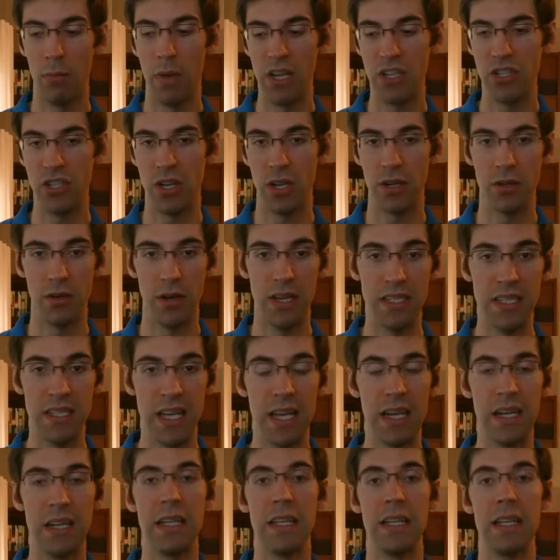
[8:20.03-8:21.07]
gender
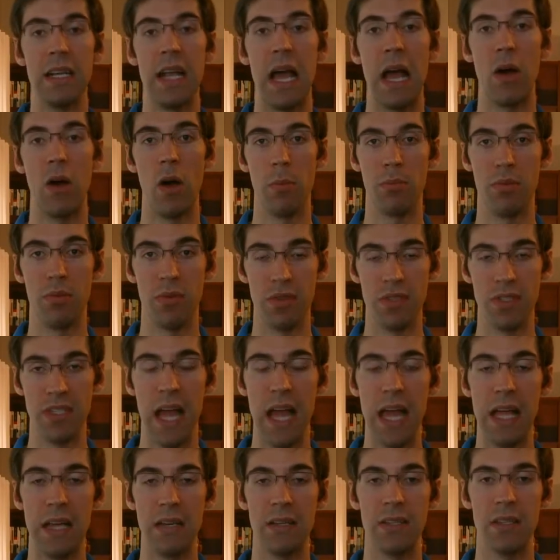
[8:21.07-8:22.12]
identity and how I
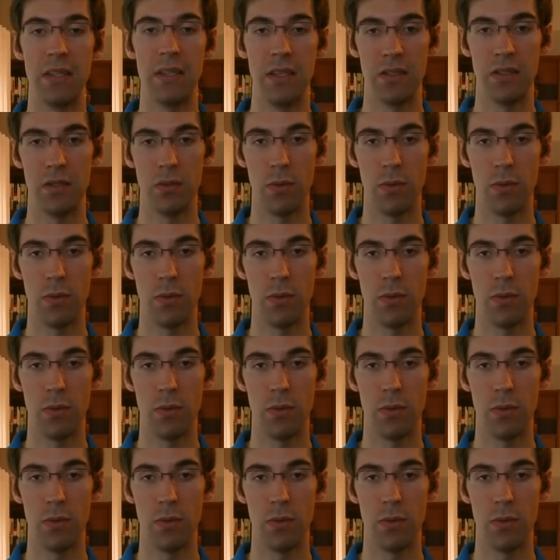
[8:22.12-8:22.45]
present is